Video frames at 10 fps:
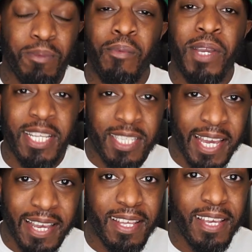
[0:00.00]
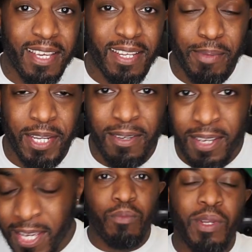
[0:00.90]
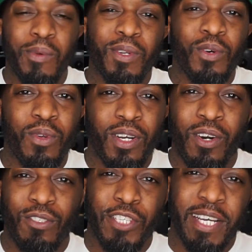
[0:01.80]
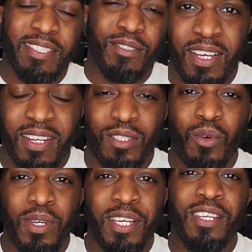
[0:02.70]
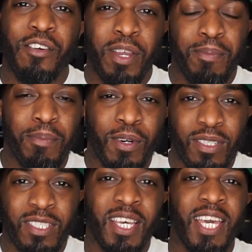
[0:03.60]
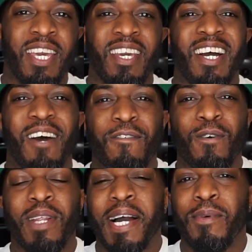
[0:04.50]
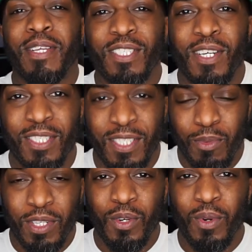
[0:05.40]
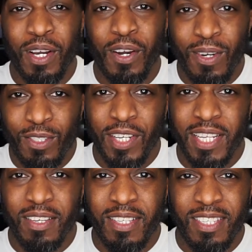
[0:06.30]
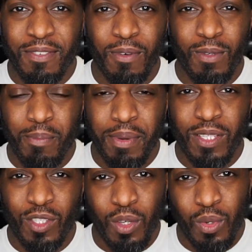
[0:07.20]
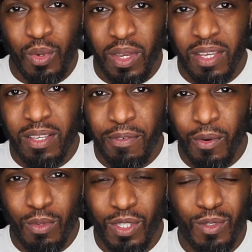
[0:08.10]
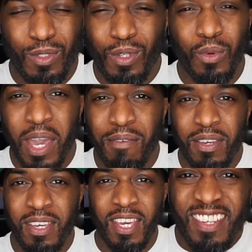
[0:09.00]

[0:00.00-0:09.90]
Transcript: But we'll get to that in a minute. We don't want to call it a contract. Let's call it an agreement, because I feel like when you call it a contract, it just feels too heavy.